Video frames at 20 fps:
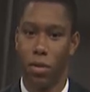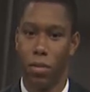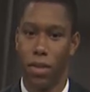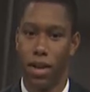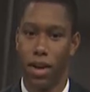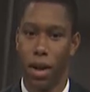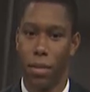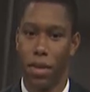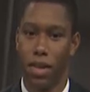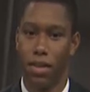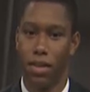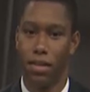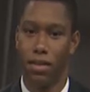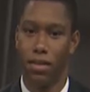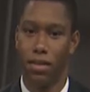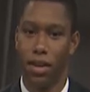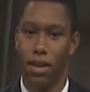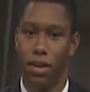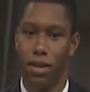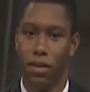becoming the
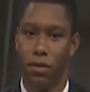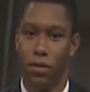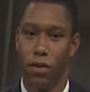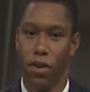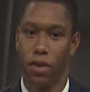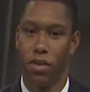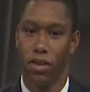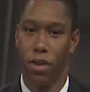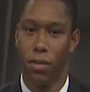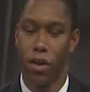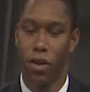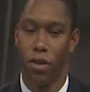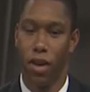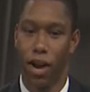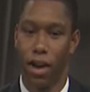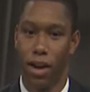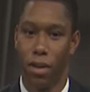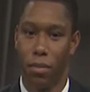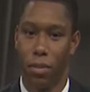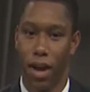city's first
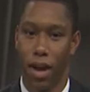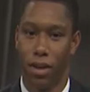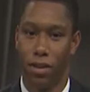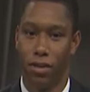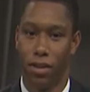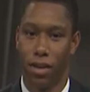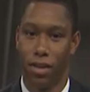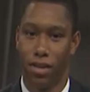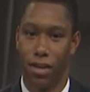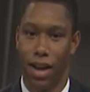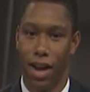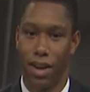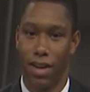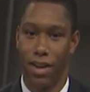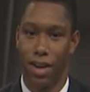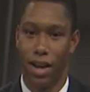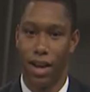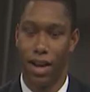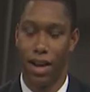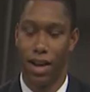Democratic mayor since
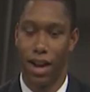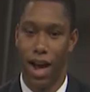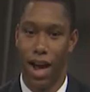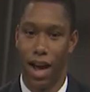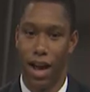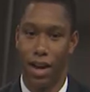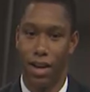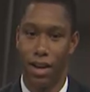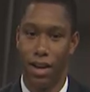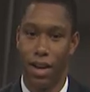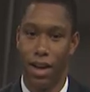1989.